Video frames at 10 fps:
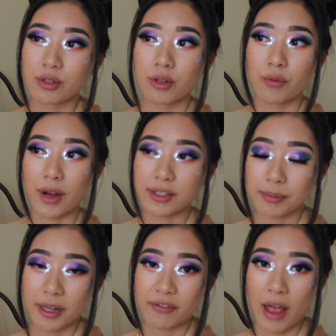So the rest
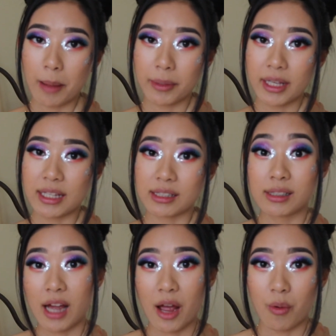of my family is in
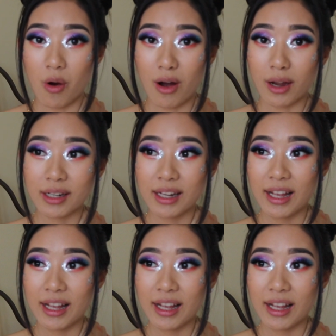Taiwan.